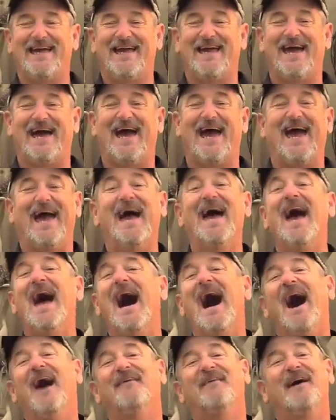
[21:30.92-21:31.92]
Hey,
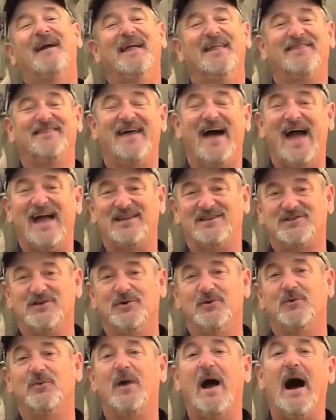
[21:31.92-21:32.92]
I want to thank
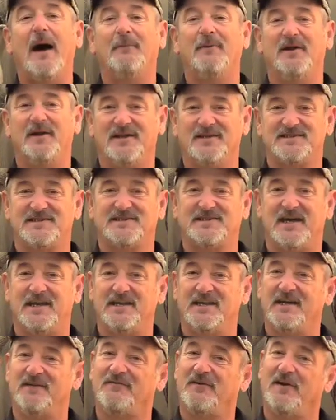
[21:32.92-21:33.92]
too Robert and
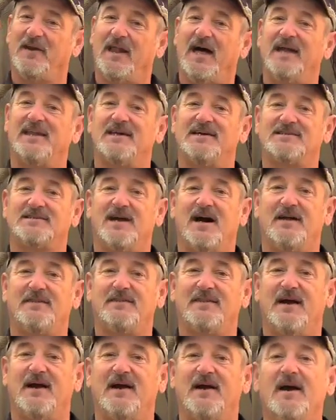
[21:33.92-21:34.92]
Cindy for letting us
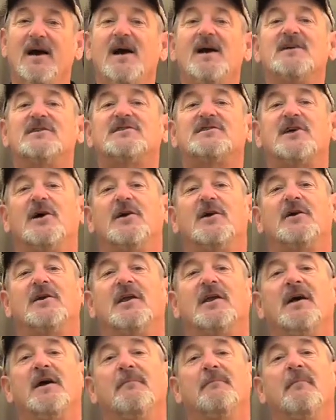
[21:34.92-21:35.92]
hunt there.
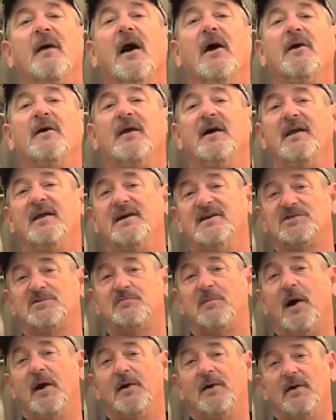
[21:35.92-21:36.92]
Certainly Martin and his
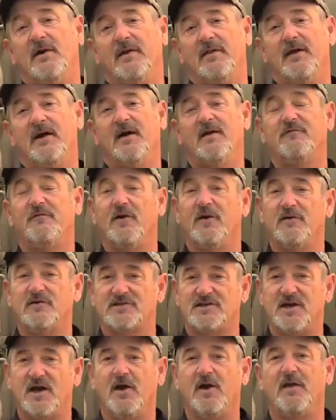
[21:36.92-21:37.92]
partner there for
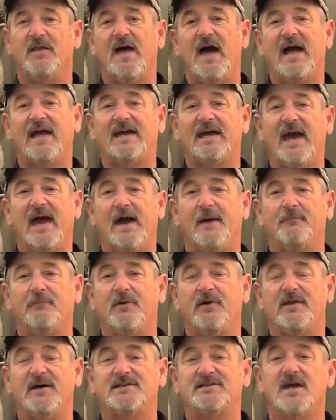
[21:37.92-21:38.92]
sharing that camp
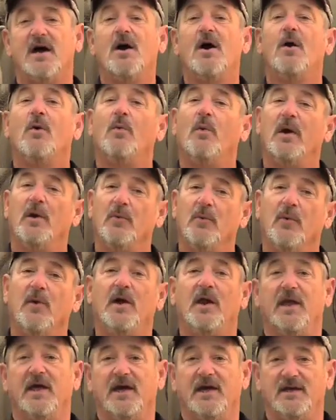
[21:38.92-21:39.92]
with us. We
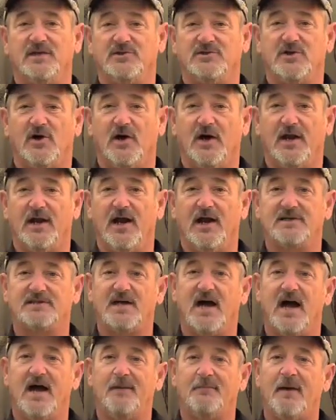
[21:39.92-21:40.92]
really enjoyed our
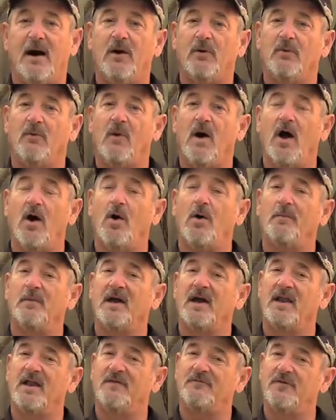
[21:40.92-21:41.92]
time out in
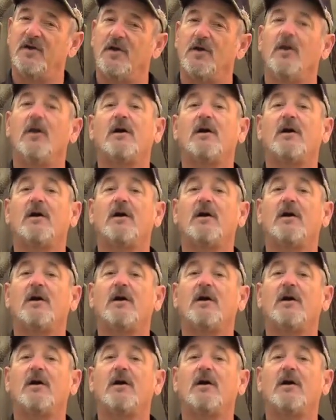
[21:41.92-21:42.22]
Wyoming, and if you're